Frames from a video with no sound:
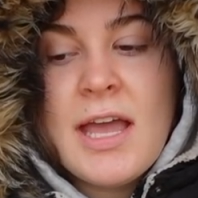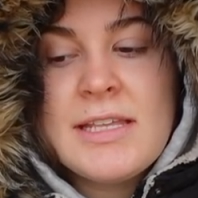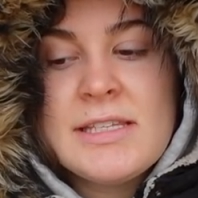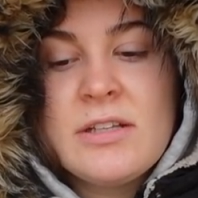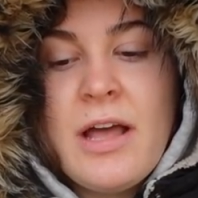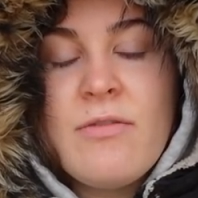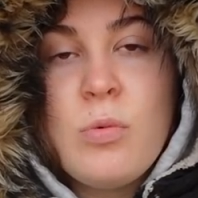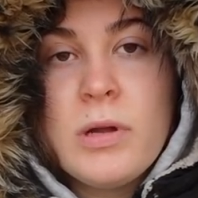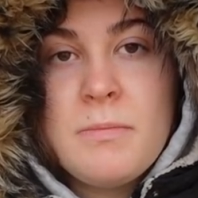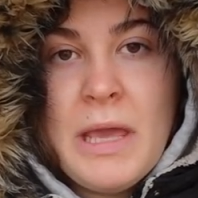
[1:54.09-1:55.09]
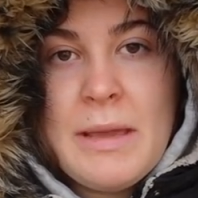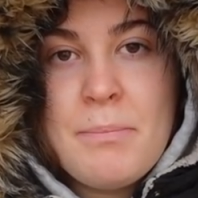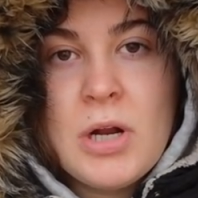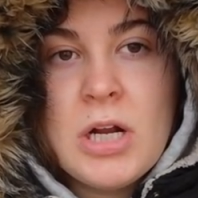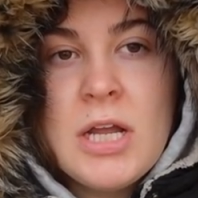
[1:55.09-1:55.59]
I still have one
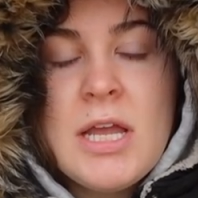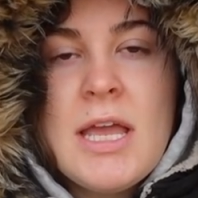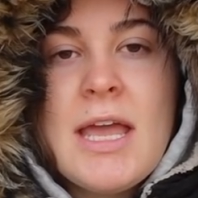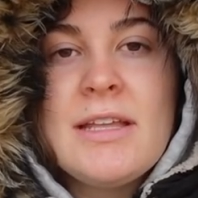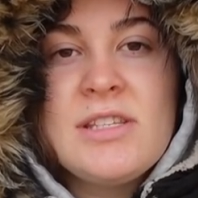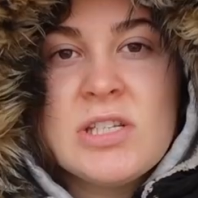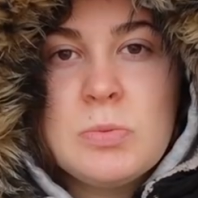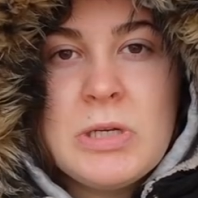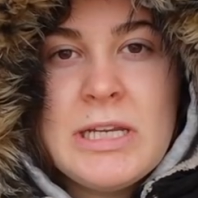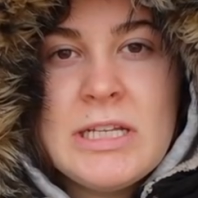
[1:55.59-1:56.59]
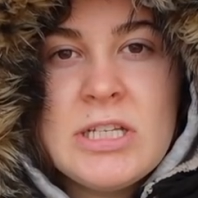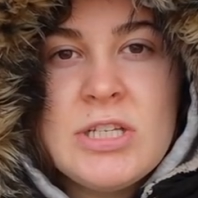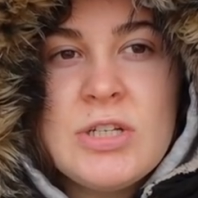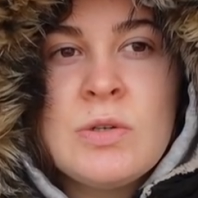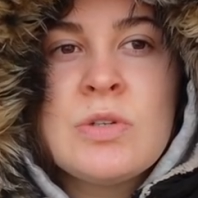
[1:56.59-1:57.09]
paper and some reading to
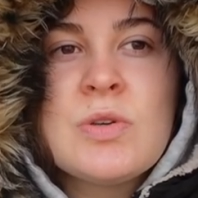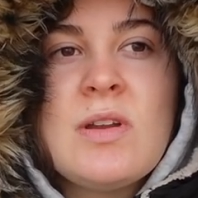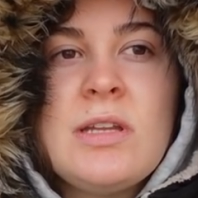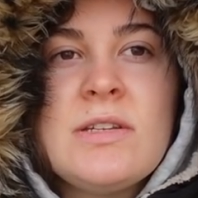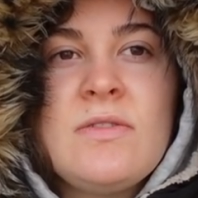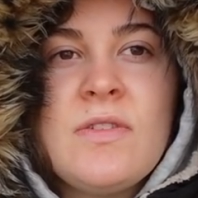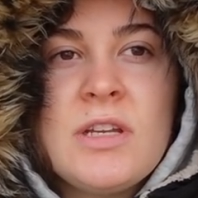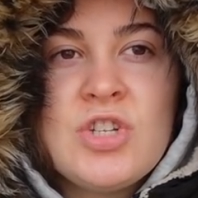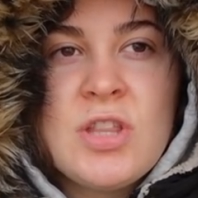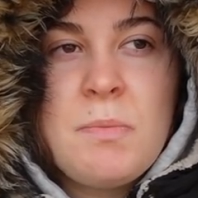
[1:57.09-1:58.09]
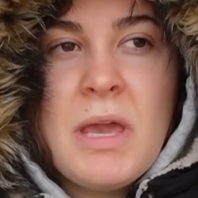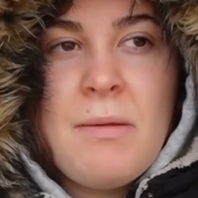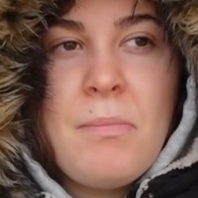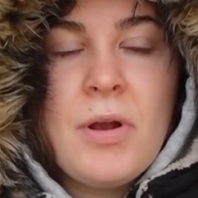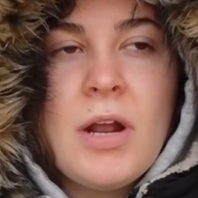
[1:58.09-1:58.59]
do, so I need to finish the
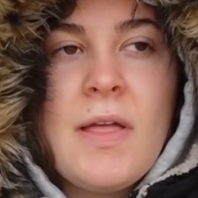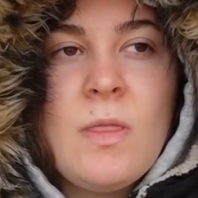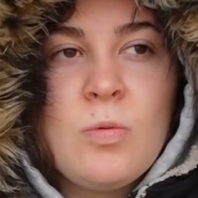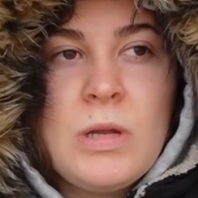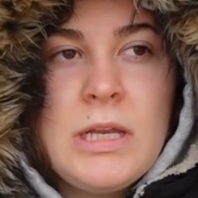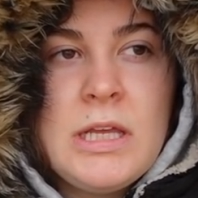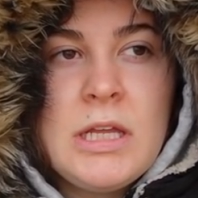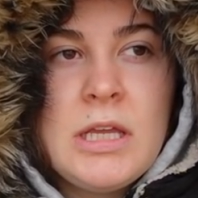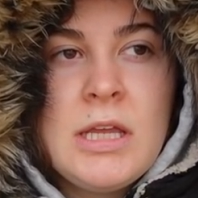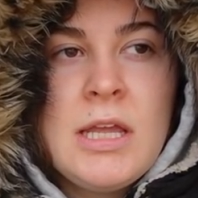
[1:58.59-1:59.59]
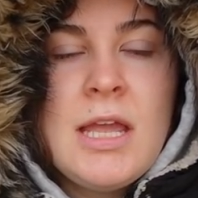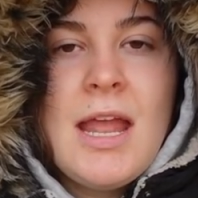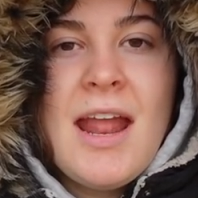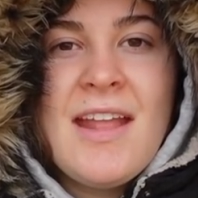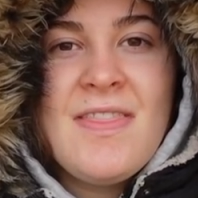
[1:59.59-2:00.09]
paper and the reading,
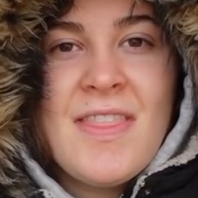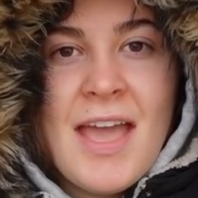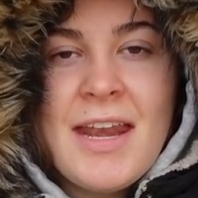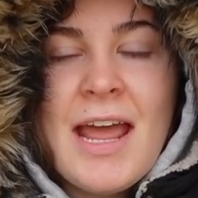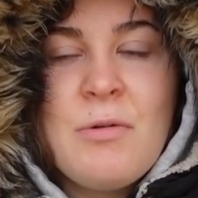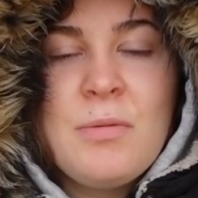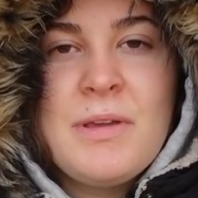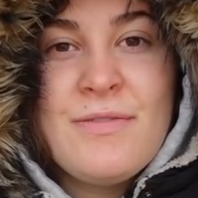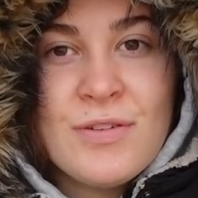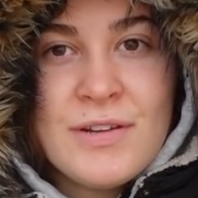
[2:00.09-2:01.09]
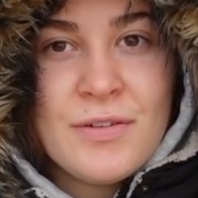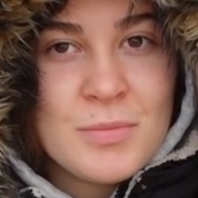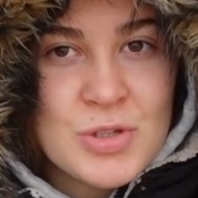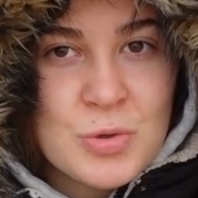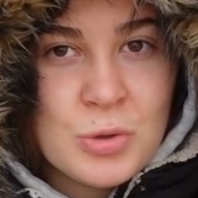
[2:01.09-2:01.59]
and then I will be free from
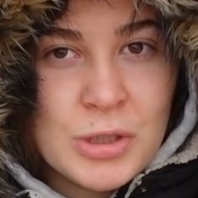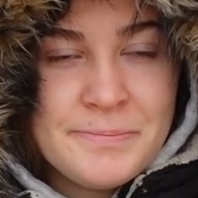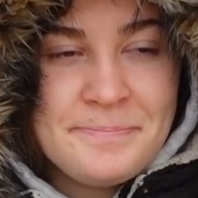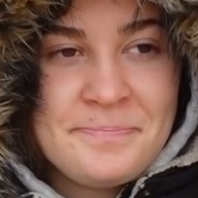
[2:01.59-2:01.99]
school.